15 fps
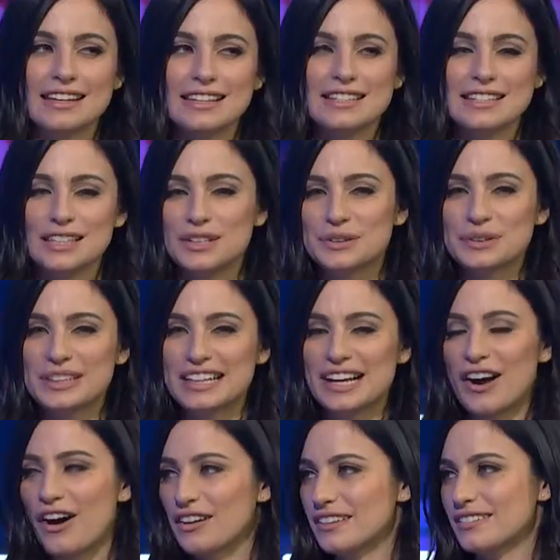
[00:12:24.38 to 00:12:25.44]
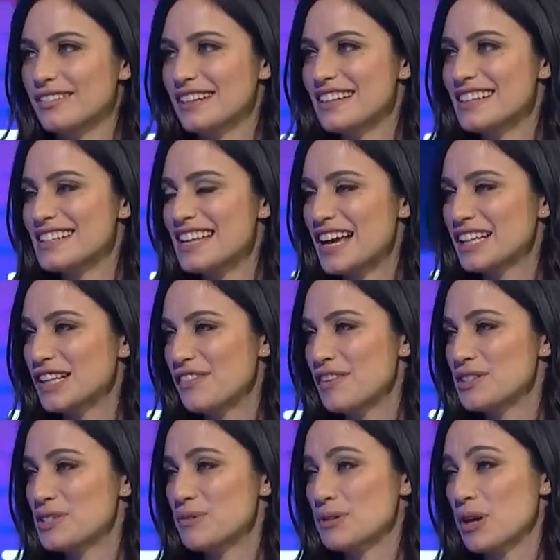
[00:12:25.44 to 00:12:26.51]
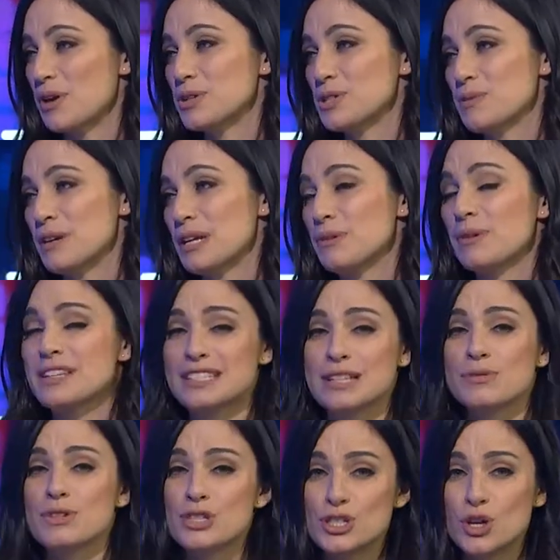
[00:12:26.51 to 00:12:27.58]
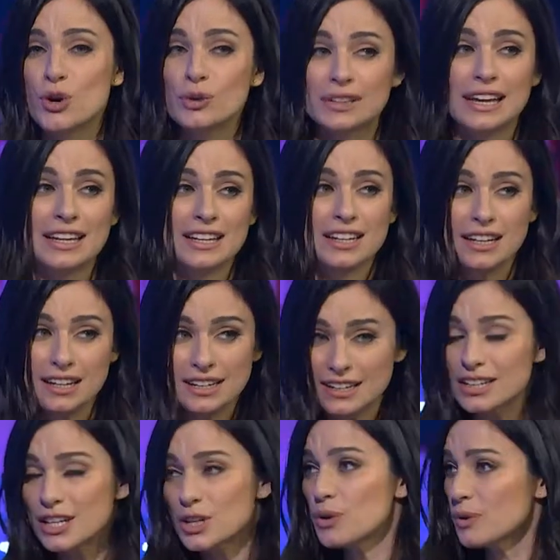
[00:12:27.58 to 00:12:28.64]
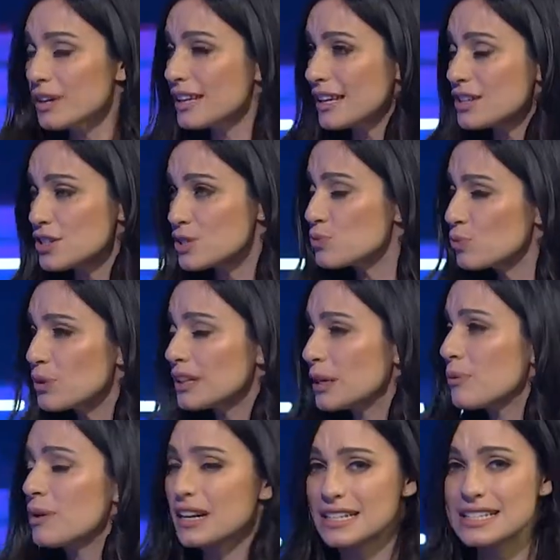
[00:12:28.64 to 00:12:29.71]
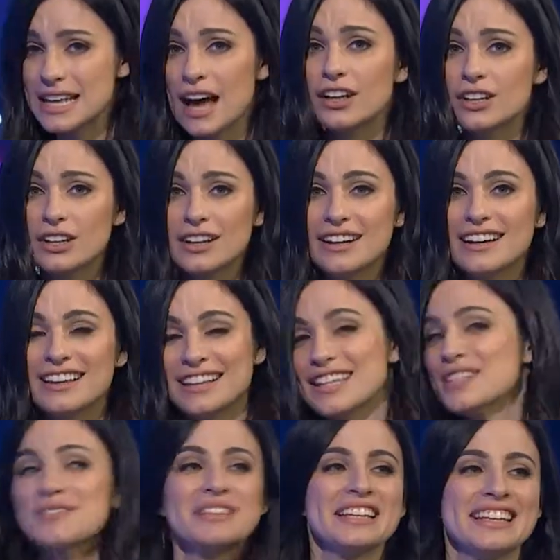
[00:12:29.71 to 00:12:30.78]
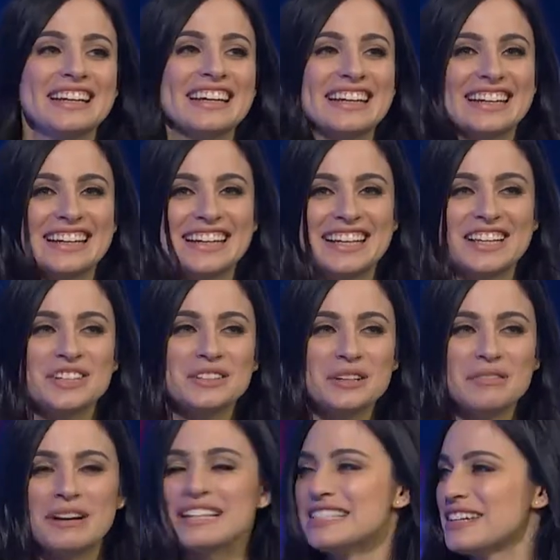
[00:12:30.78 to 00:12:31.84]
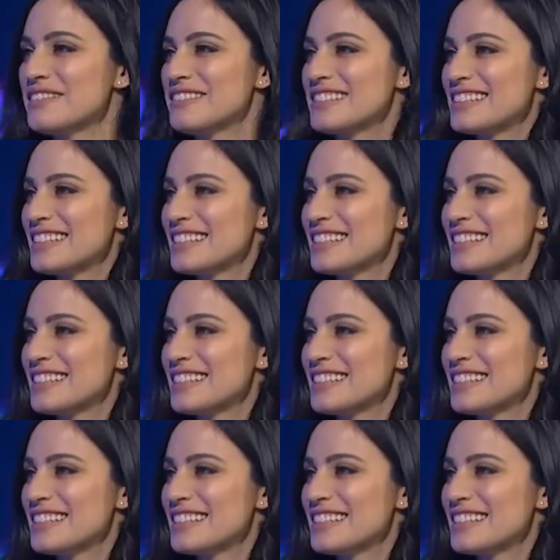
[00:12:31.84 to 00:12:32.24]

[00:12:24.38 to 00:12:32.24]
is literally all of us. I love it so much how sweet he was. And he was so like, you know, he just really wanted to tell her, it's really good. The white stuff is